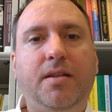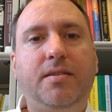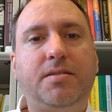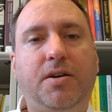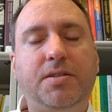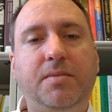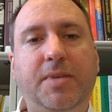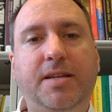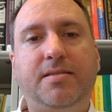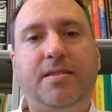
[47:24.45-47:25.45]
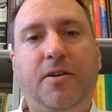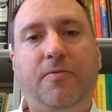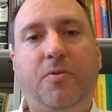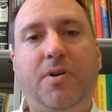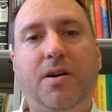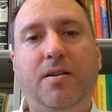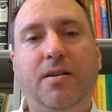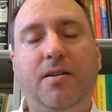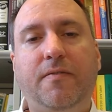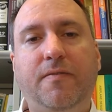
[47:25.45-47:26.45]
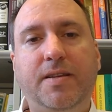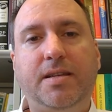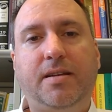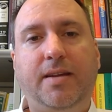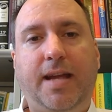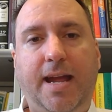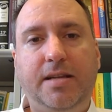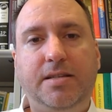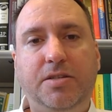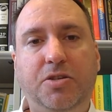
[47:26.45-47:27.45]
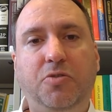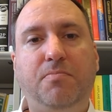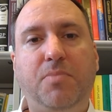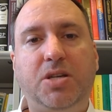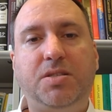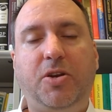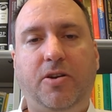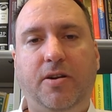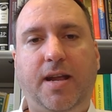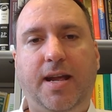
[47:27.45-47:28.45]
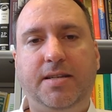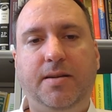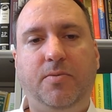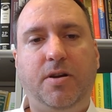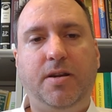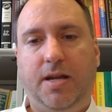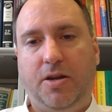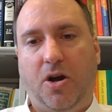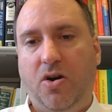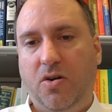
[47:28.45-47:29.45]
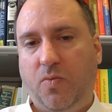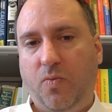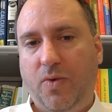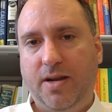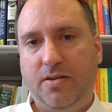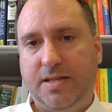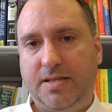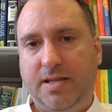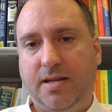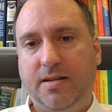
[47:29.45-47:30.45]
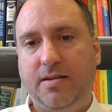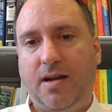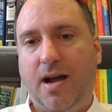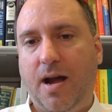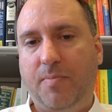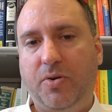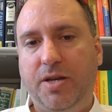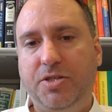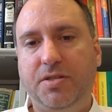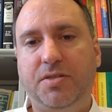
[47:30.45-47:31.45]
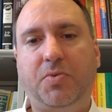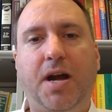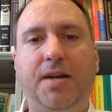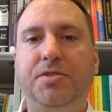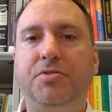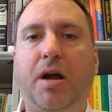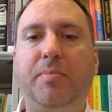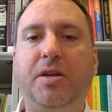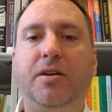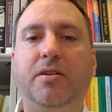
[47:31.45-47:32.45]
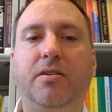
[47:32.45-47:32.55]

This also means therefore physically AT2 must be greater than AT1 in all realistic operations where isotropy